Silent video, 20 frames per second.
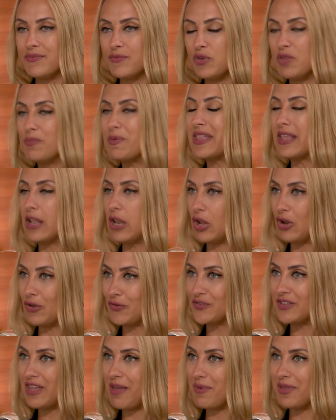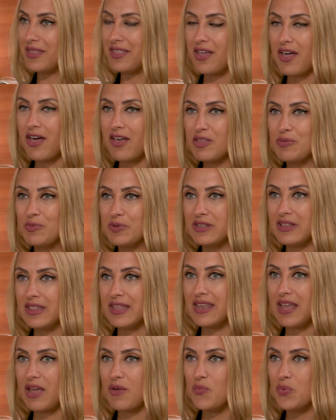we spend a lot of time in the hospital,
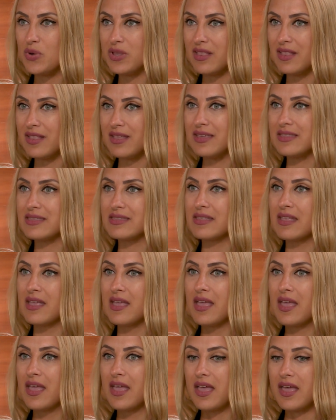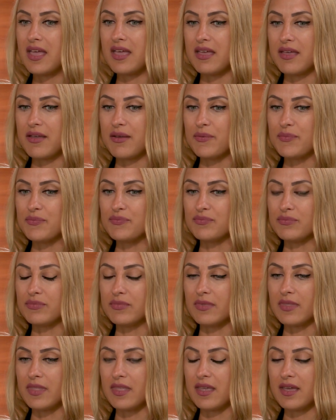and I witnessed
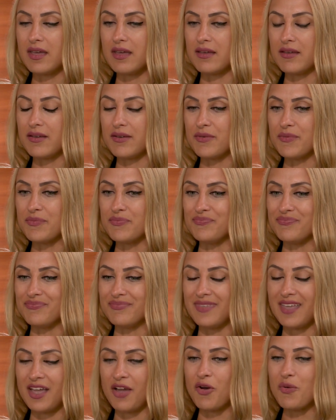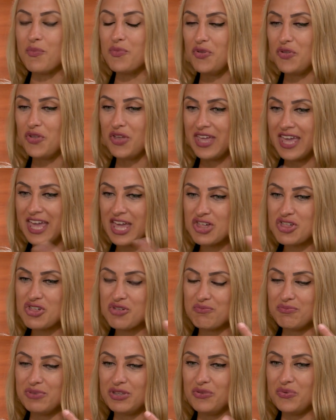a
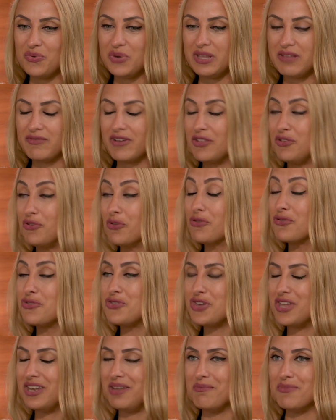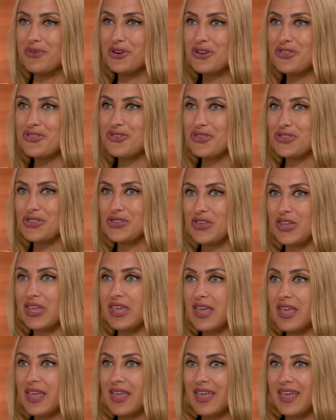communication between radiology and emergency,
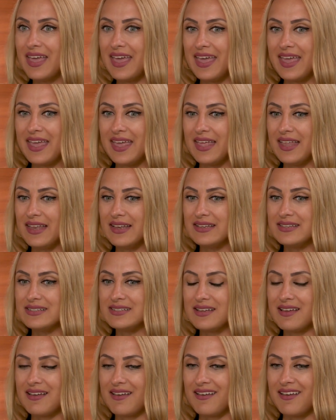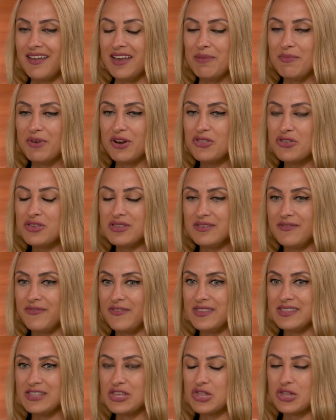and an emergency
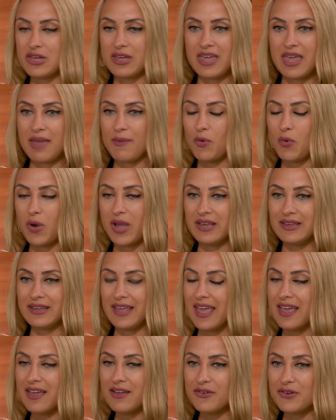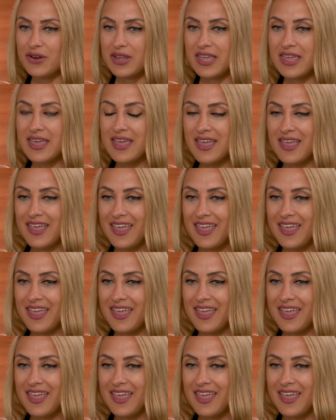physician came quite angry